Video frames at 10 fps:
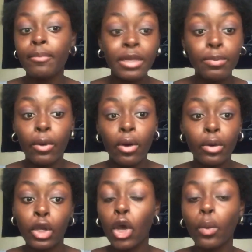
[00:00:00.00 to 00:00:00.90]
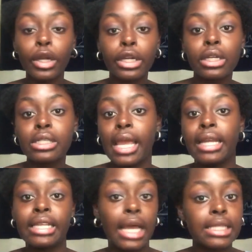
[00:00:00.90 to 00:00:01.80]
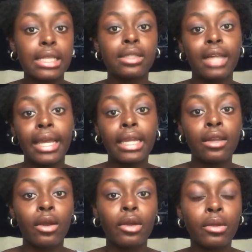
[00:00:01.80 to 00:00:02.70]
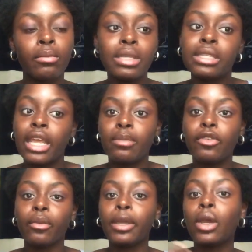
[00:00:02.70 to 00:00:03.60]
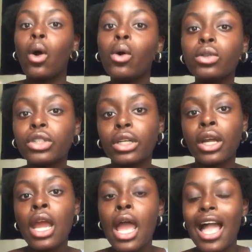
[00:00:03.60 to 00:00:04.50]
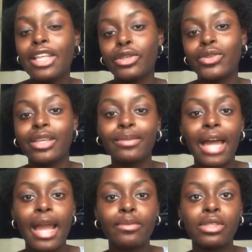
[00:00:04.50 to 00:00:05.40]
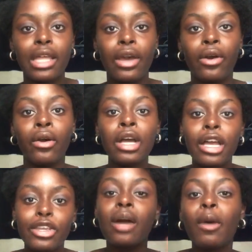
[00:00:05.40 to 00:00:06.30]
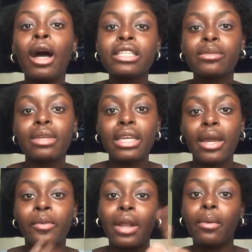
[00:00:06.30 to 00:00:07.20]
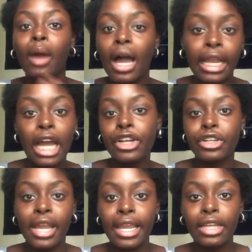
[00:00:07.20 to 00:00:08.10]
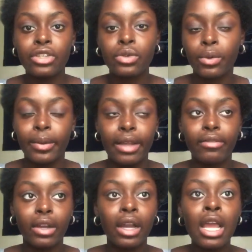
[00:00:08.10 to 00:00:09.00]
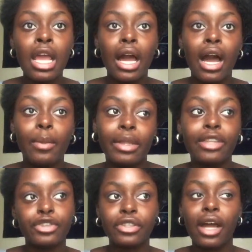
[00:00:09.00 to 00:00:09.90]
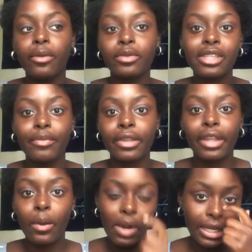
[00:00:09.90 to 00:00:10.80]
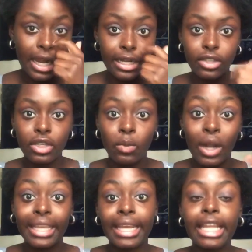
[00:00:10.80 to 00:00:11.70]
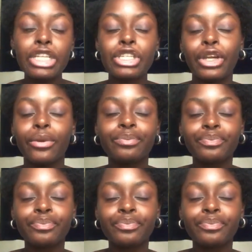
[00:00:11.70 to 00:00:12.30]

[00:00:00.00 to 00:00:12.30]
people, coworkers and guests alike, mistake me for being older, and so sometimes they'll come on to me when I'm underaged or whatever, and it's just not something that I want to get into